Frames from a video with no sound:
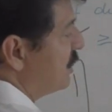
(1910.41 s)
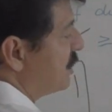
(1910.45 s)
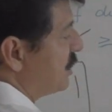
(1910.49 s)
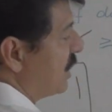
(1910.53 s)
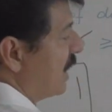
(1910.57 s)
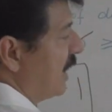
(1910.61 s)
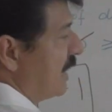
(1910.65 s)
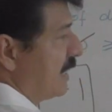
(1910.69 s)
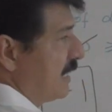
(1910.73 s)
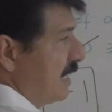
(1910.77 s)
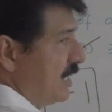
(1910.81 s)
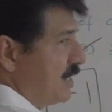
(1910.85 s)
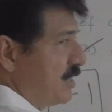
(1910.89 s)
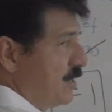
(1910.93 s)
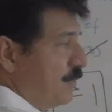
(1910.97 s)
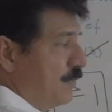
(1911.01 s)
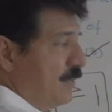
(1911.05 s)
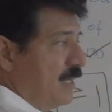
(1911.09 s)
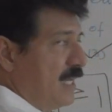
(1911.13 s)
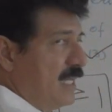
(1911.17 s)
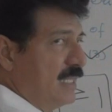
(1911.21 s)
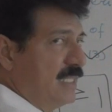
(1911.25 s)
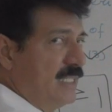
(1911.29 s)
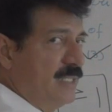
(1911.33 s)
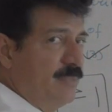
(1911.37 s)
the shortest
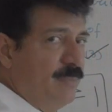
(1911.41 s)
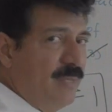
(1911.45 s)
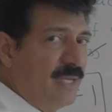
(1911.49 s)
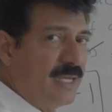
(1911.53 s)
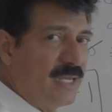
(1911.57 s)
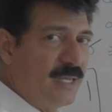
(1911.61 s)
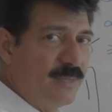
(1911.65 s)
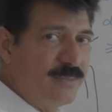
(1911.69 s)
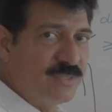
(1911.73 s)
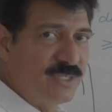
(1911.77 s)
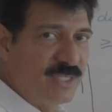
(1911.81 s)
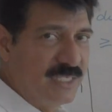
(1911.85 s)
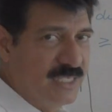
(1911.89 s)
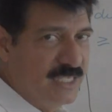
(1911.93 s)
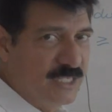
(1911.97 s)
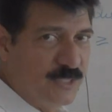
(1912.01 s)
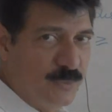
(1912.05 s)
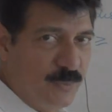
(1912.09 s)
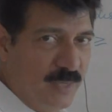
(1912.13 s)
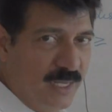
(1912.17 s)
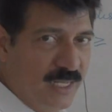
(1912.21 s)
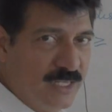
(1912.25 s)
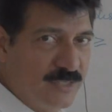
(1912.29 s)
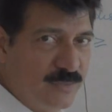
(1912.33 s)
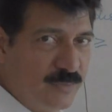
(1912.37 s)
path, it becomes a
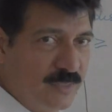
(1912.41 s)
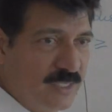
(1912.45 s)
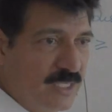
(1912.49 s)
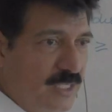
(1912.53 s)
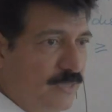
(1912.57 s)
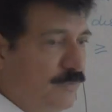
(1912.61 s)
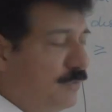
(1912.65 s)
displacement.